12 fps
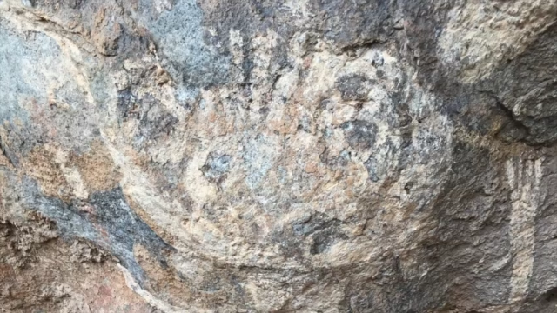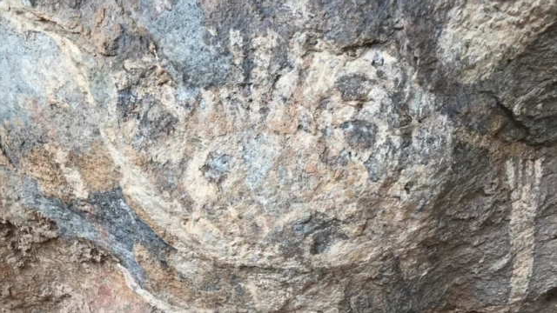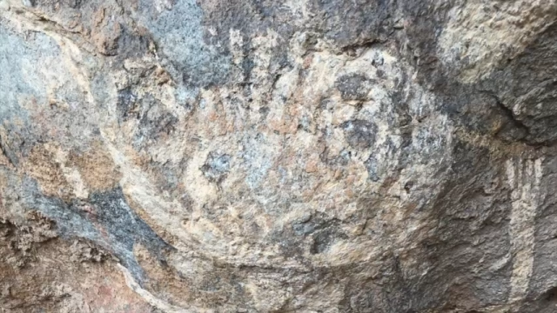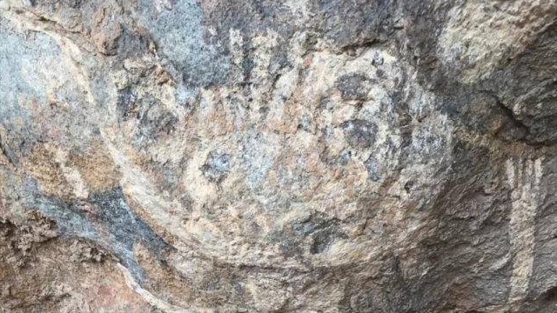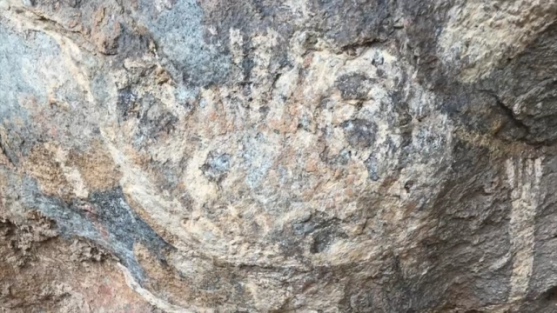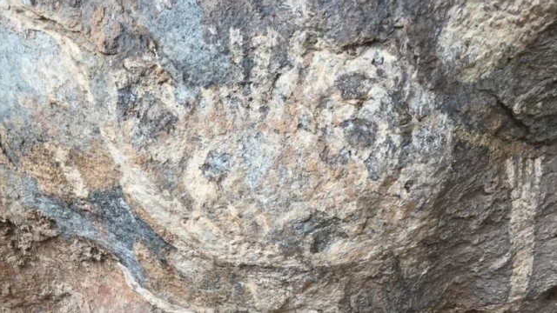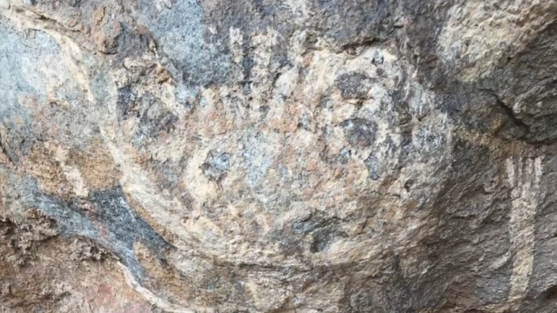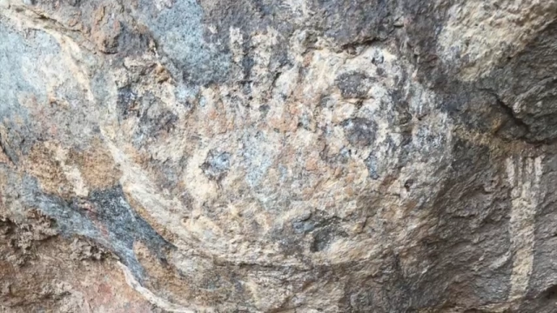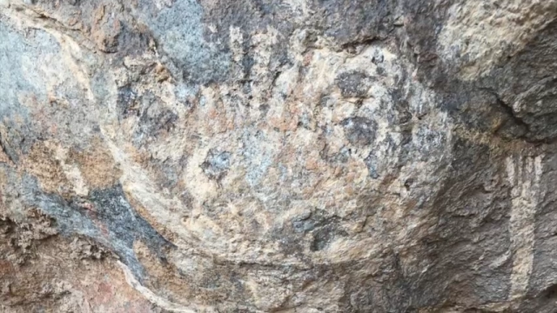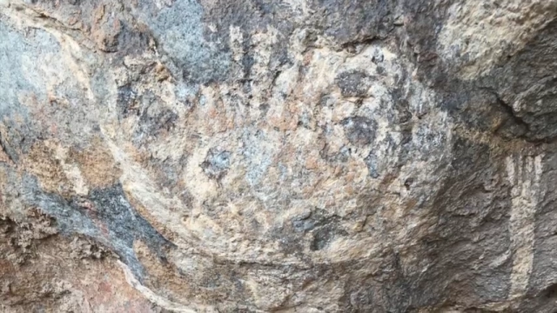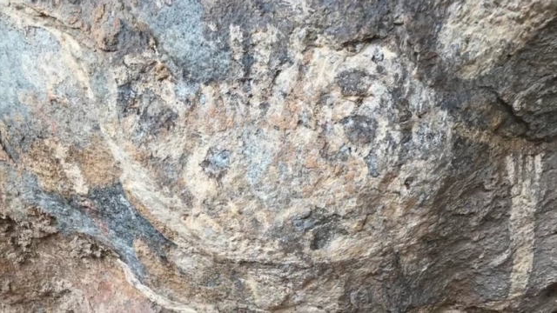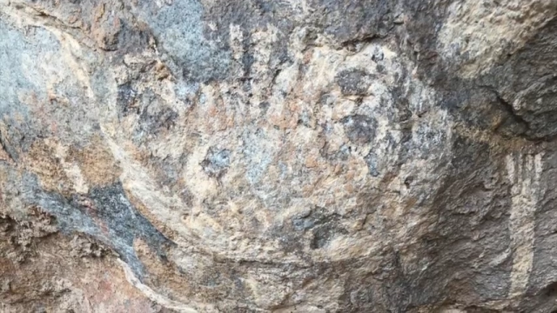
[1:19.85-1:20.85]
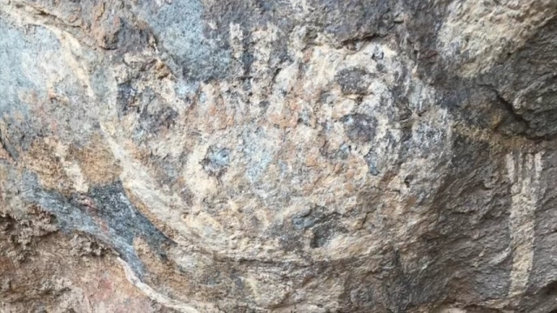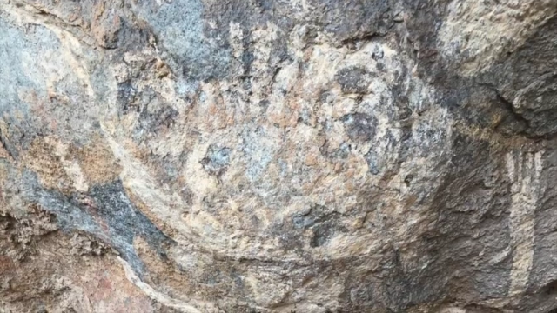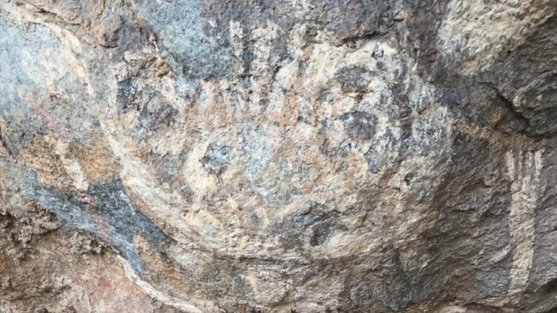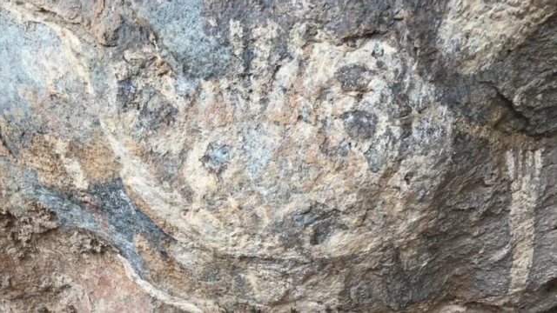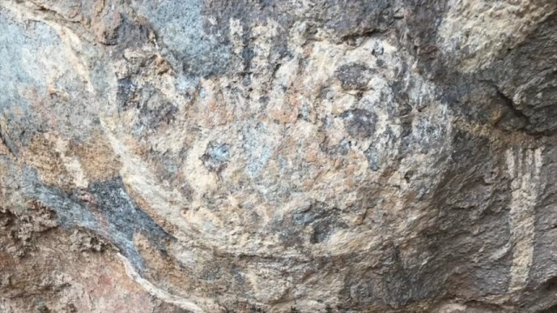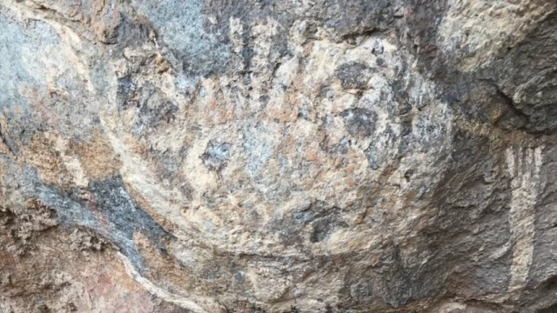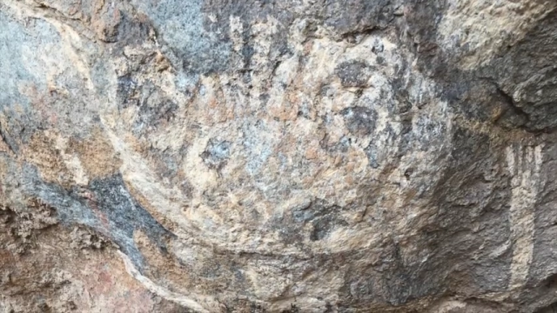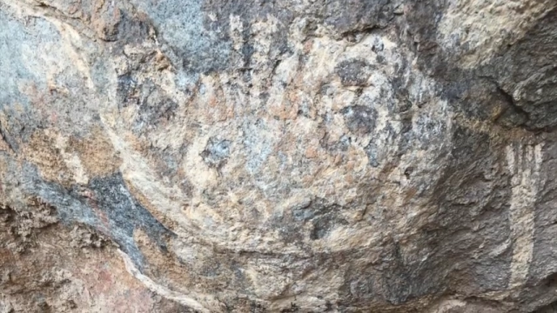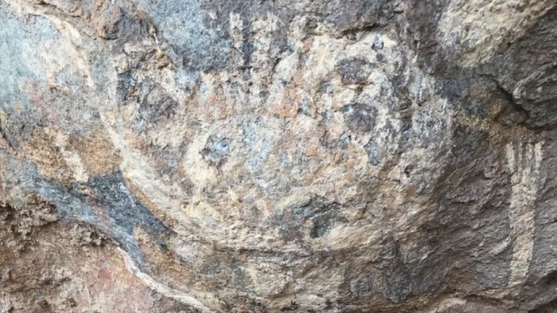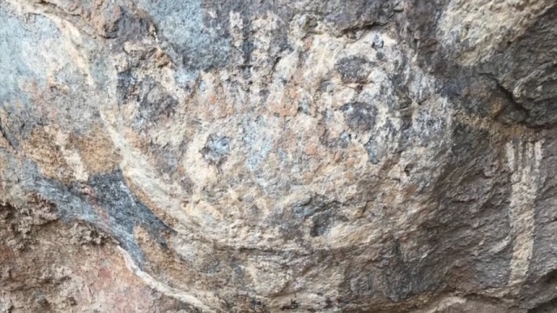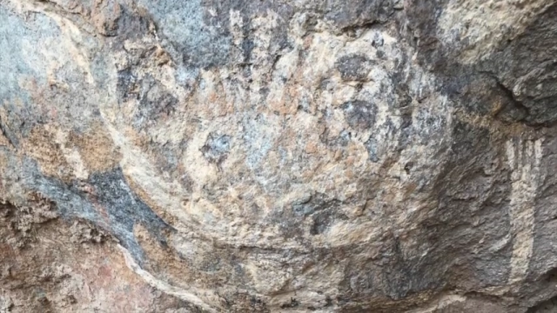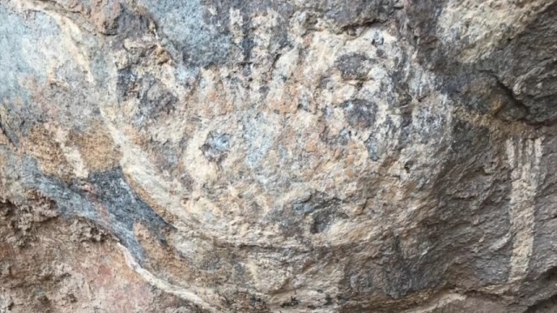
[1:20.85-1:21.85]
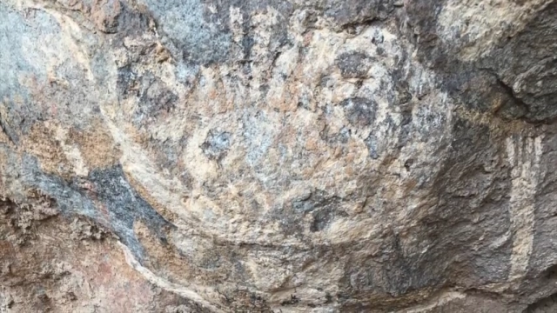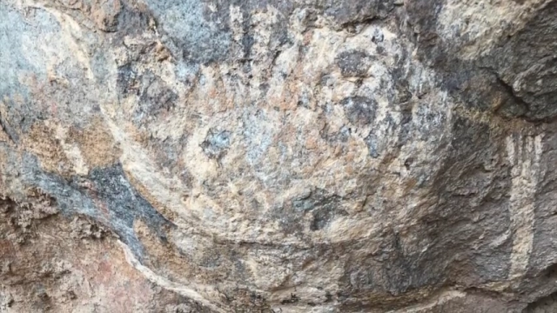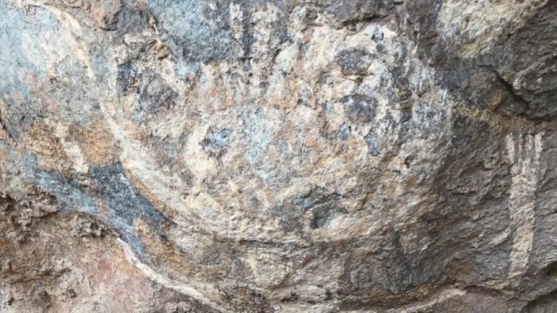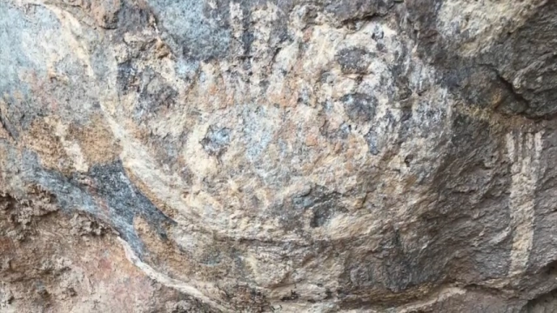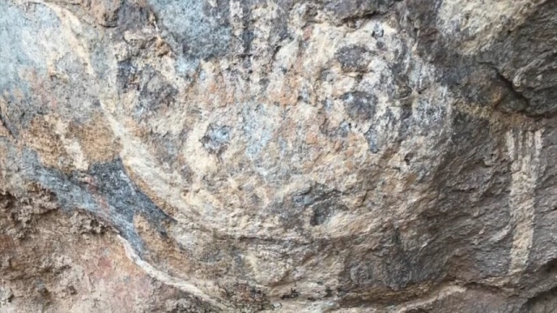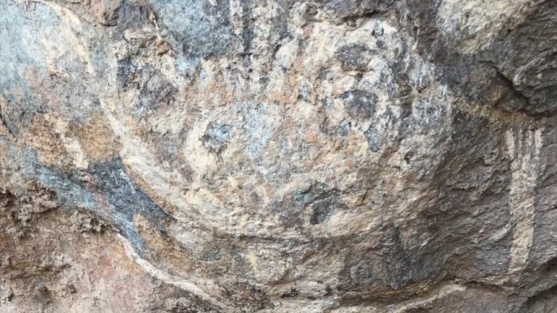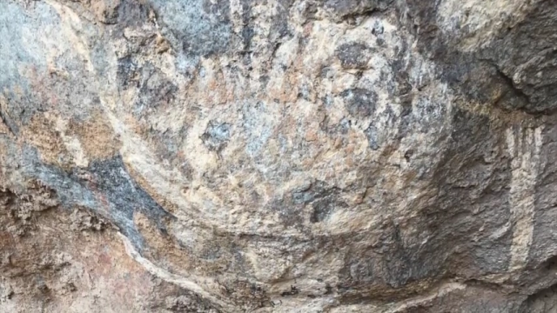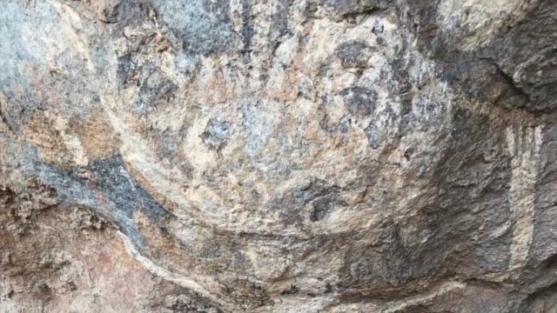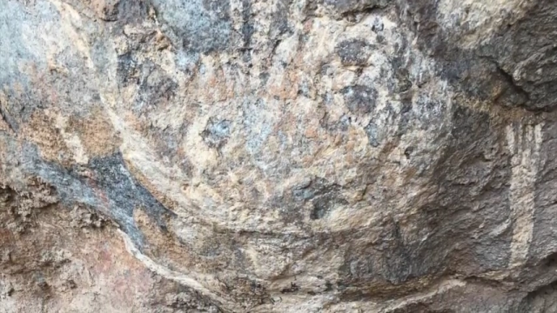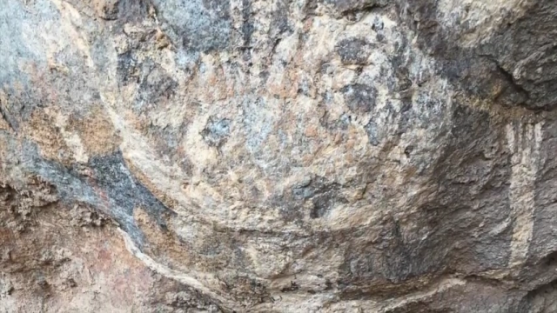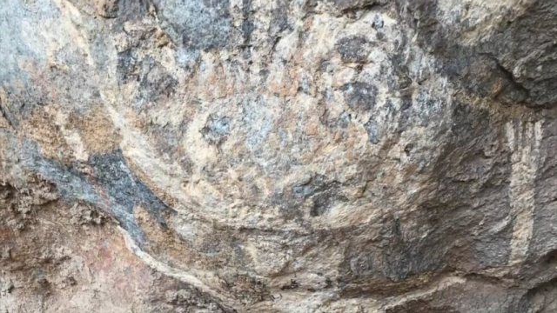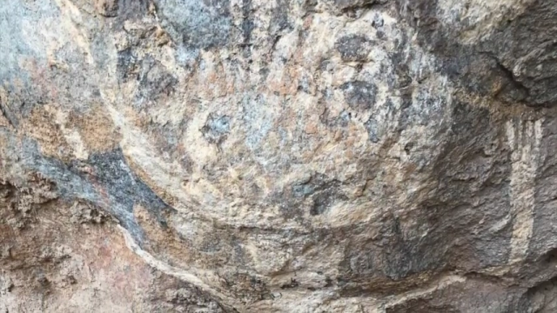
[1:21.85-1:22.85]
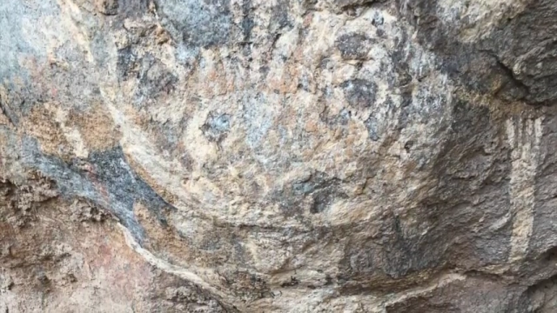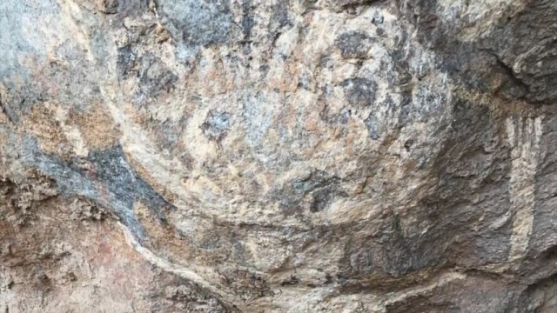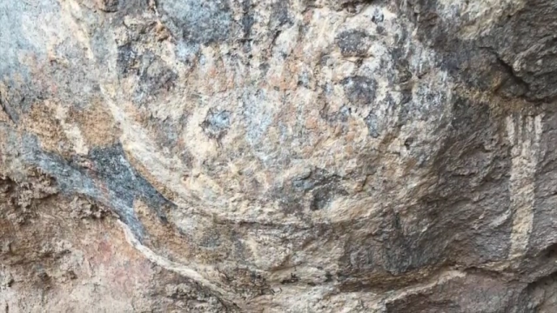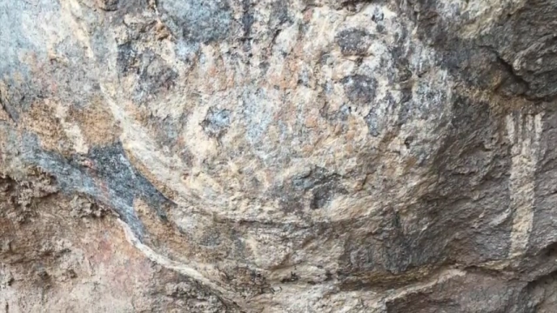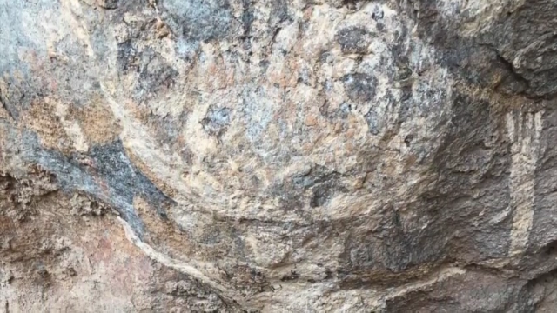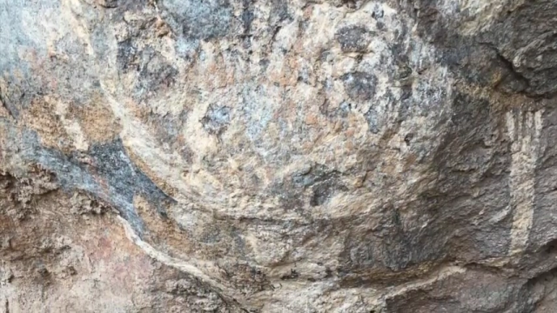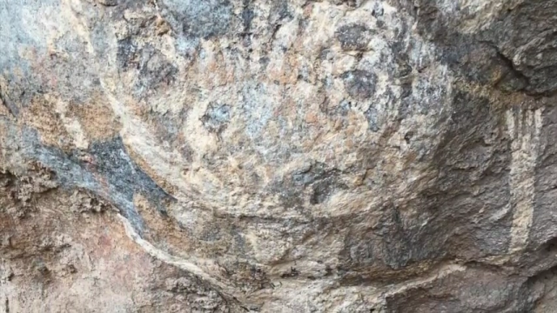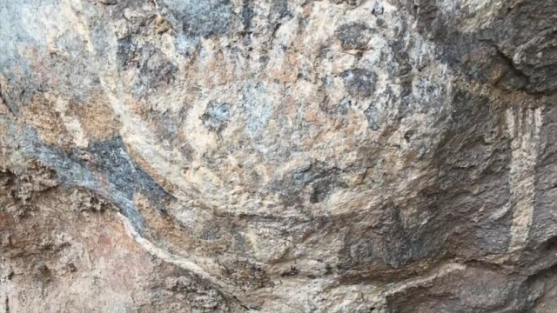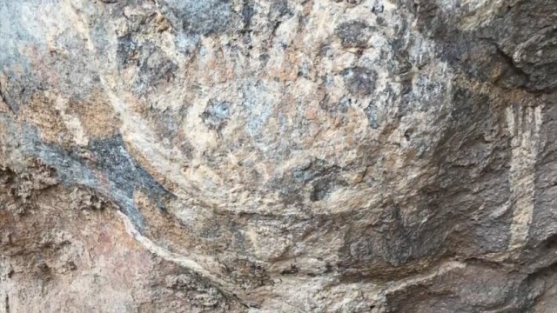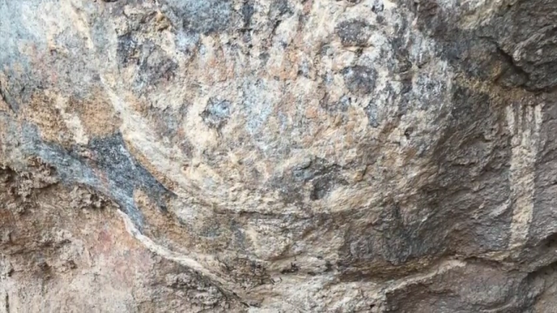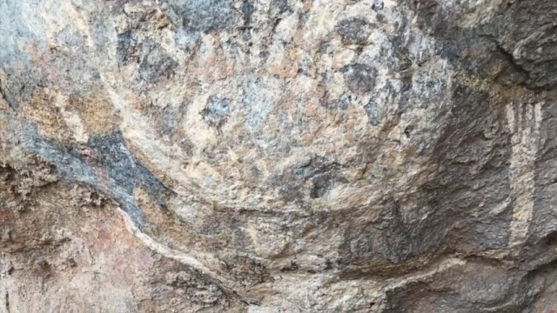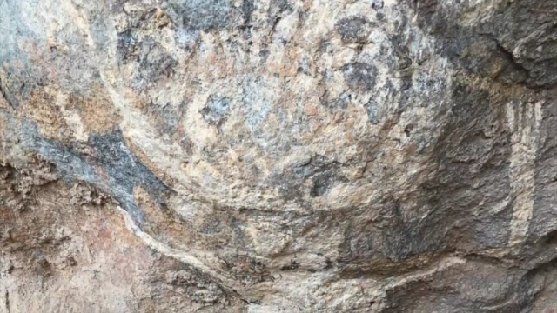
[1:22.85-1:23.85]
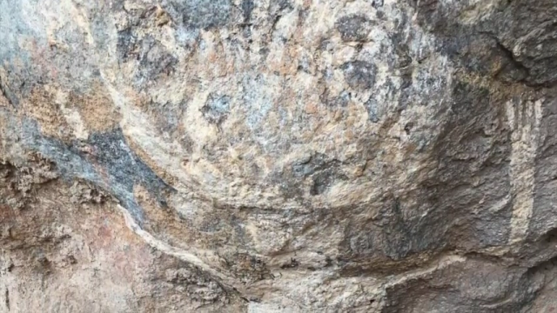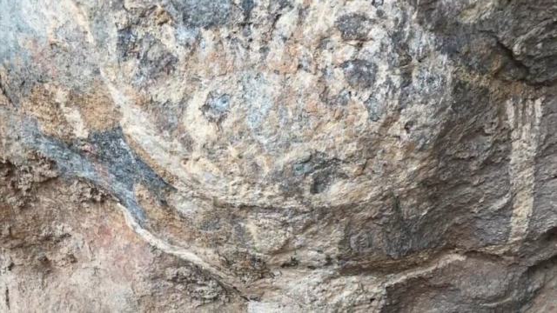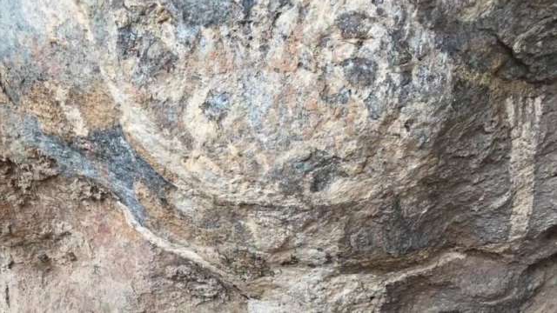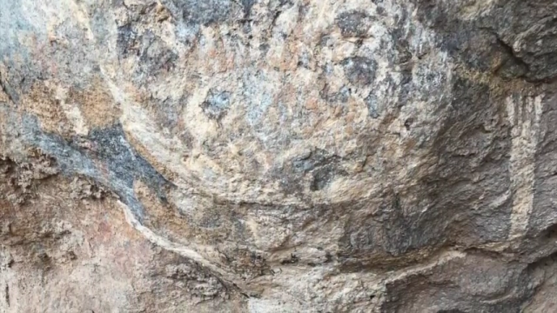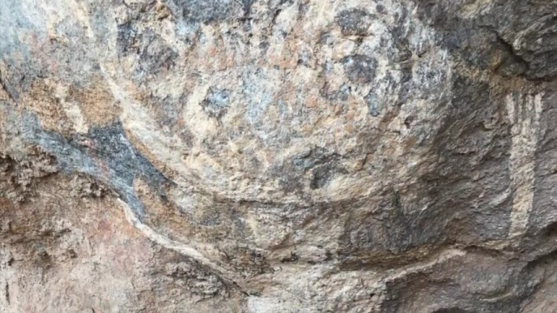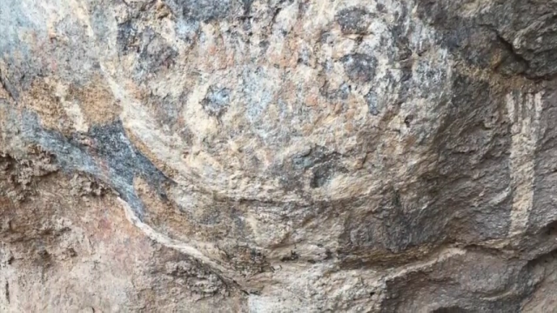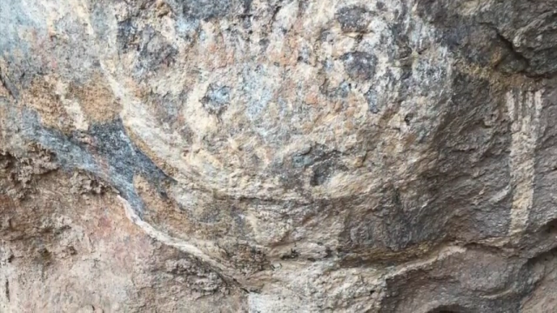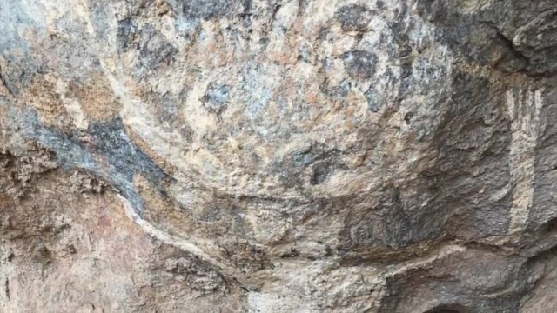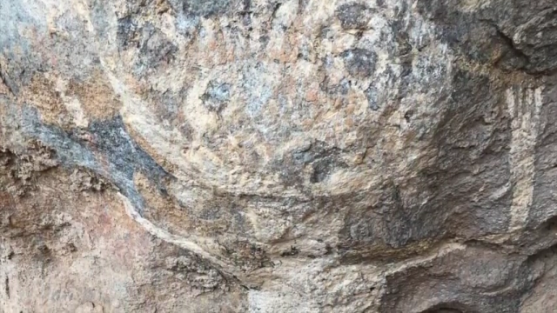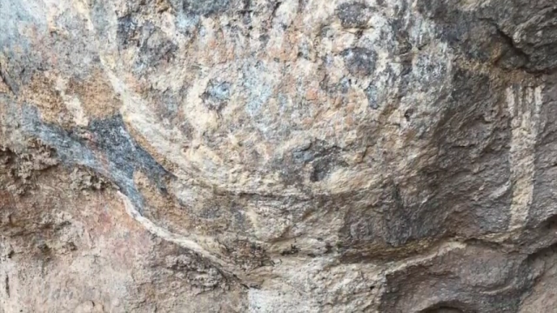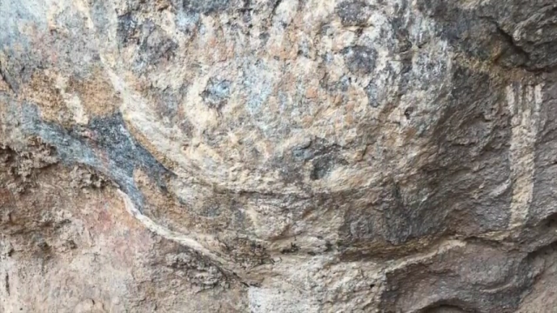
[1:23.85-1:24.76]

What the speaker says: (no speaker visible)